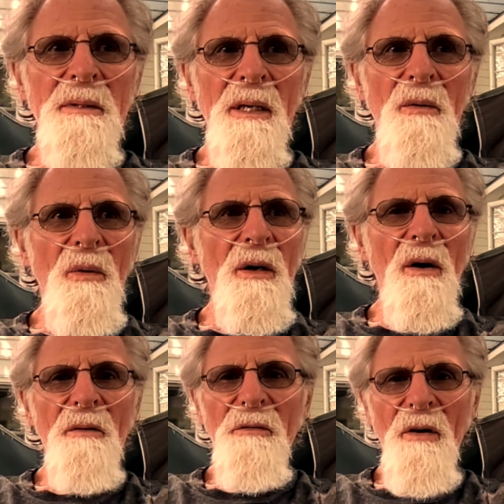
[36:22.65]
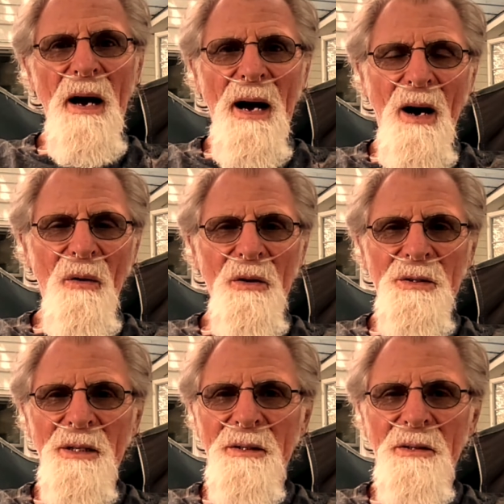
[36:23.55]
And it went on for
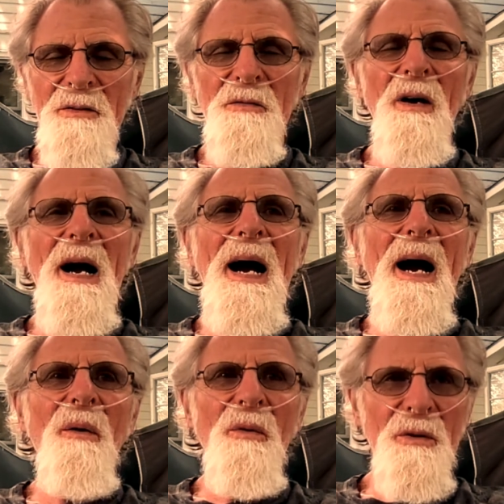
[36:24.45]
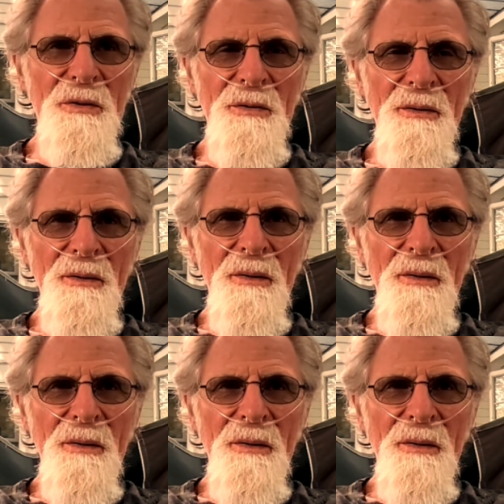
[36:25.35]
hours. I did this for hours.